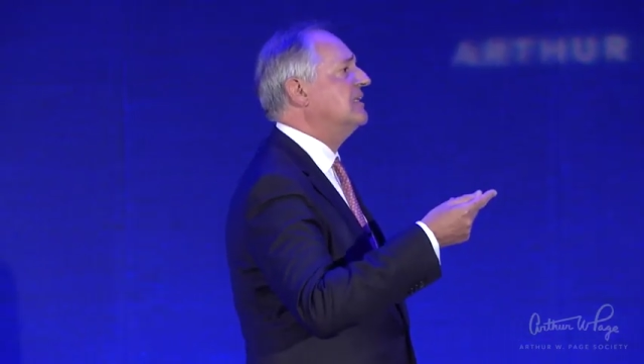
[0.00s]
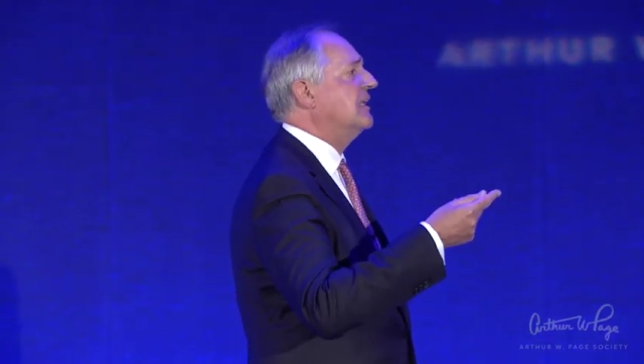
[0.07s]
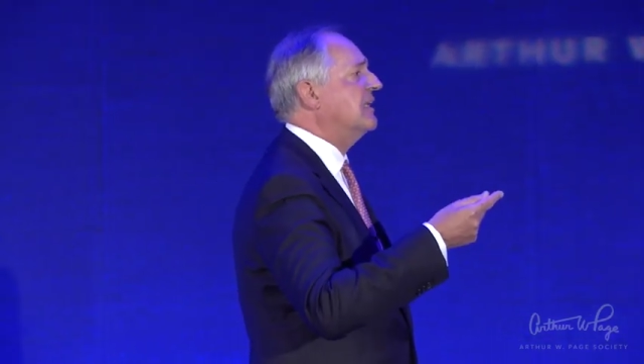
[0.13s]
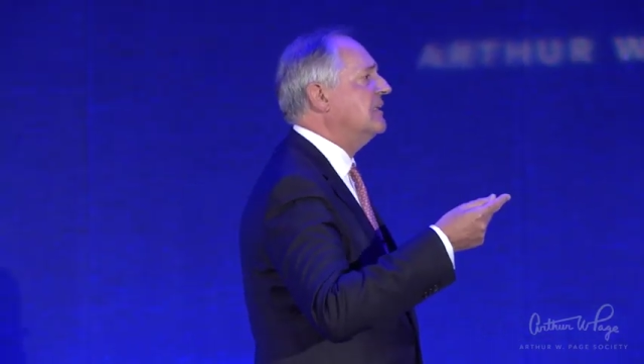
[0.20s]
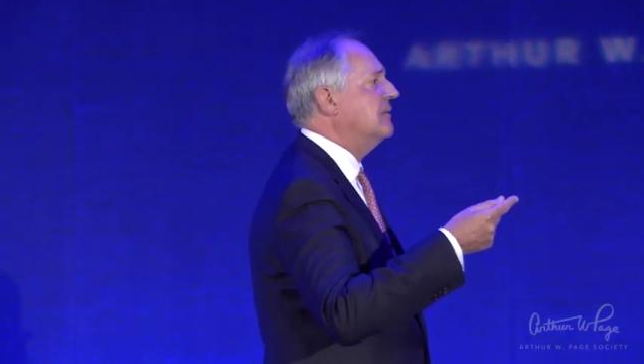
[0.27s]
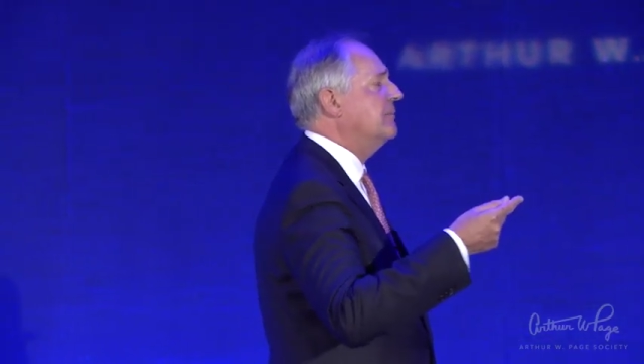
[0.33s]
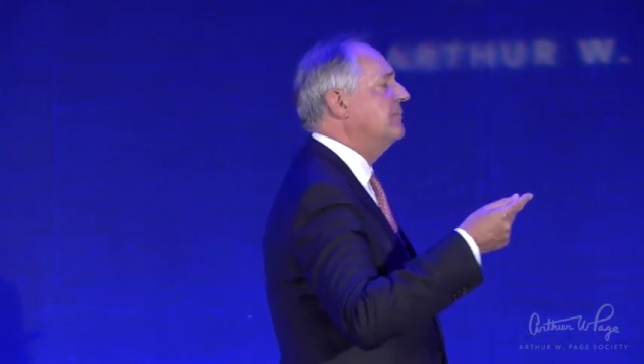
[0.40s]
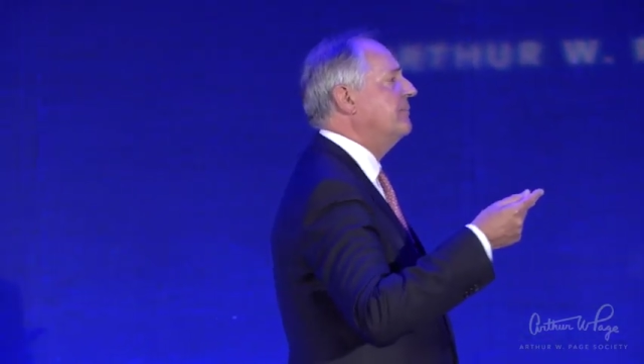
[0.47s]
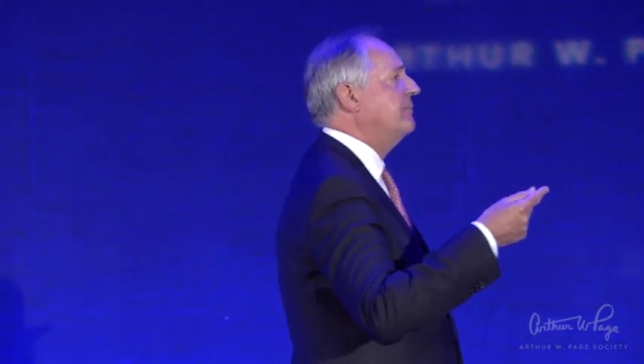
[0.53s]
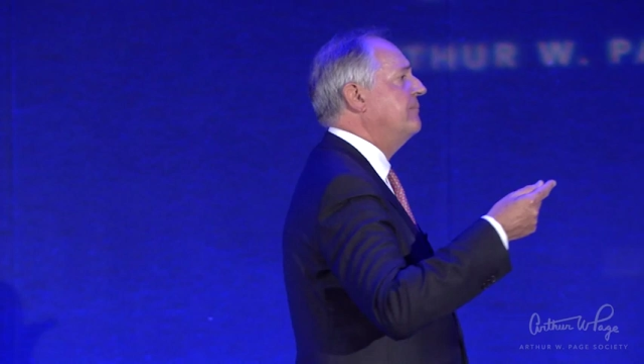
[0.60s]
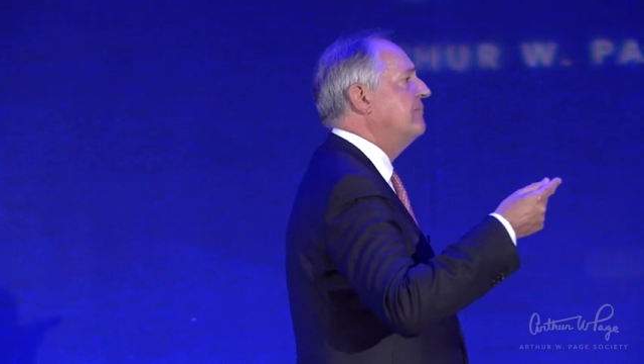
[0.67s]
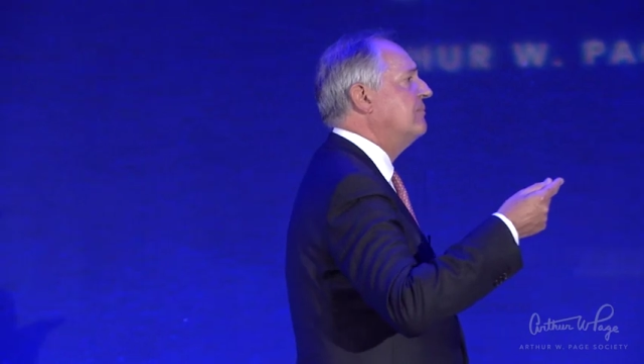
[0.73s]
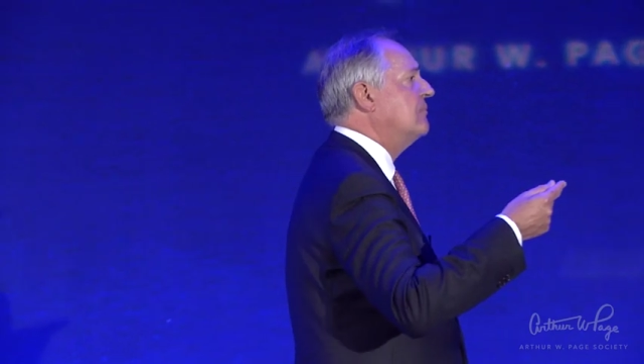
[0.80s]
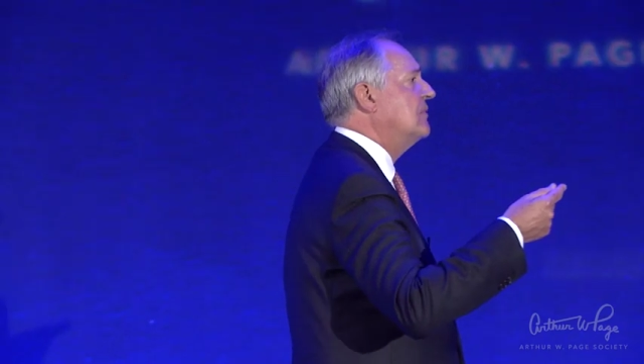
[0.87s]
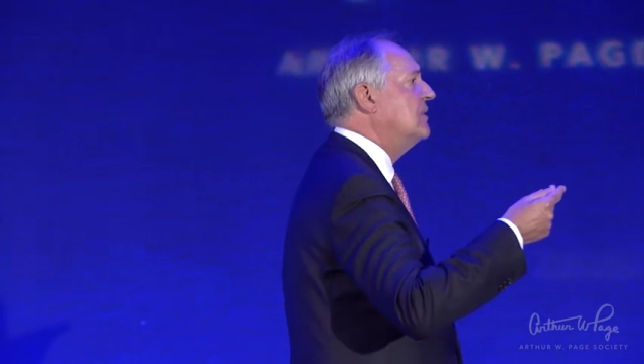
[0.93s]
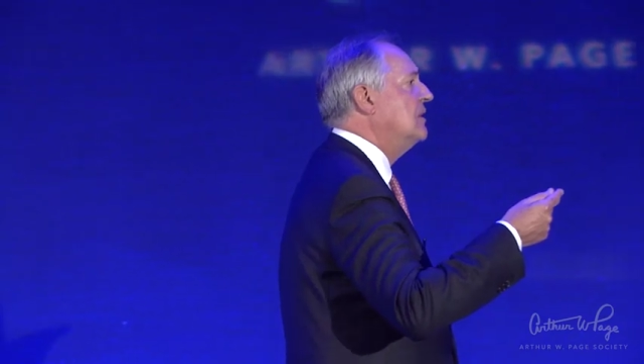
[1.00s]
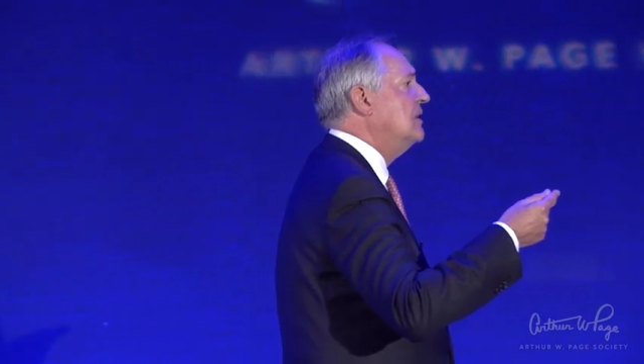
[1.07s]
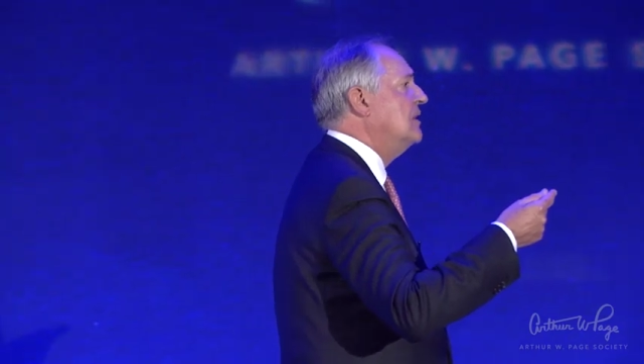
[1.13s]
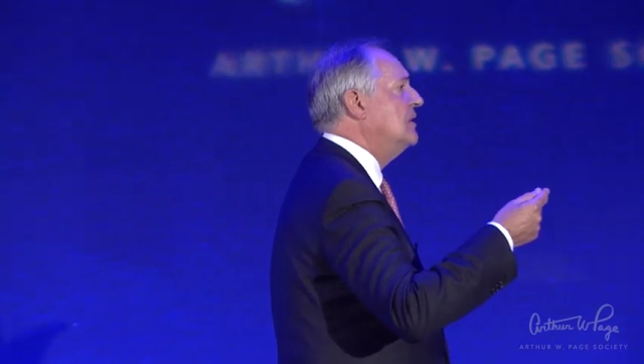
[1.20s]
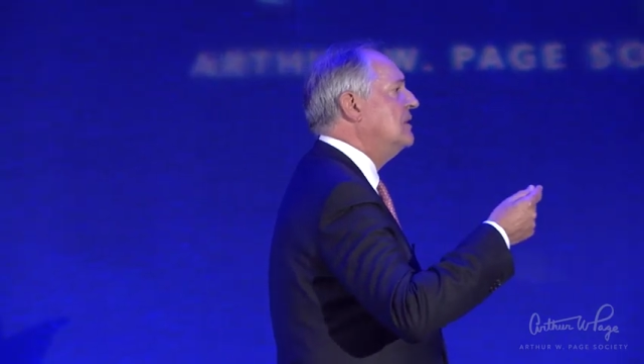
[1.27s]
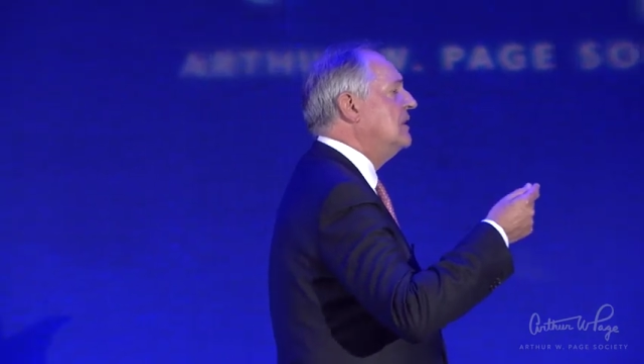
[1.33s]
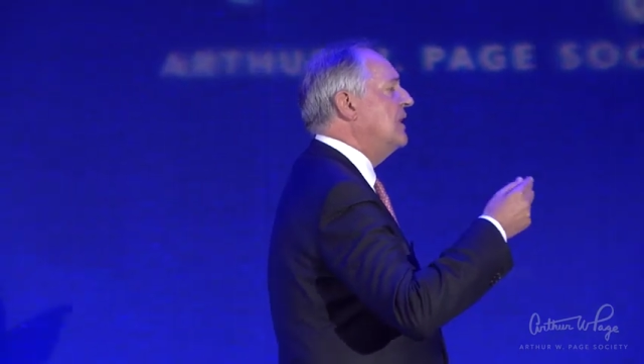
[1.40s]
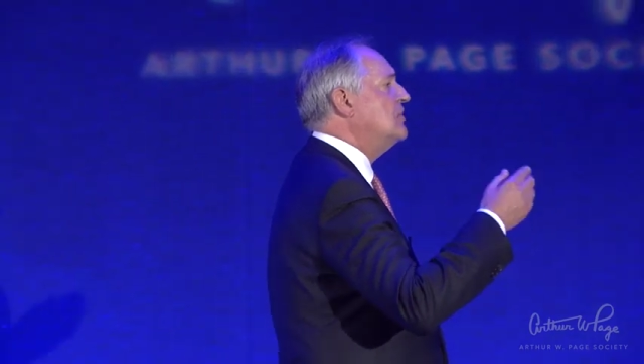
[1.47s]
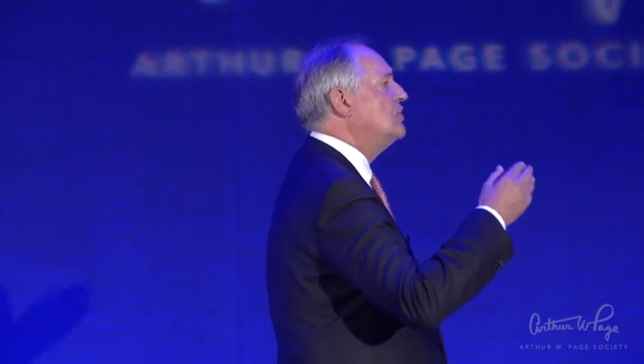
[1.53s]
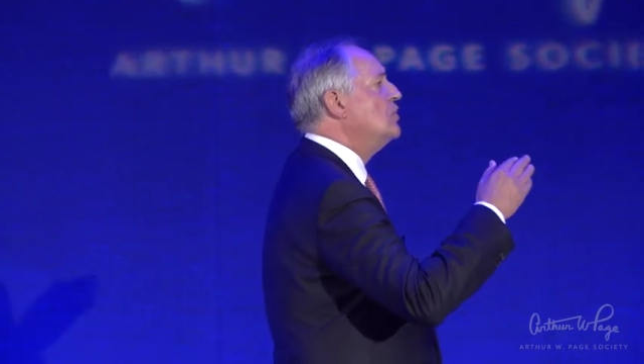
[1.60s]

that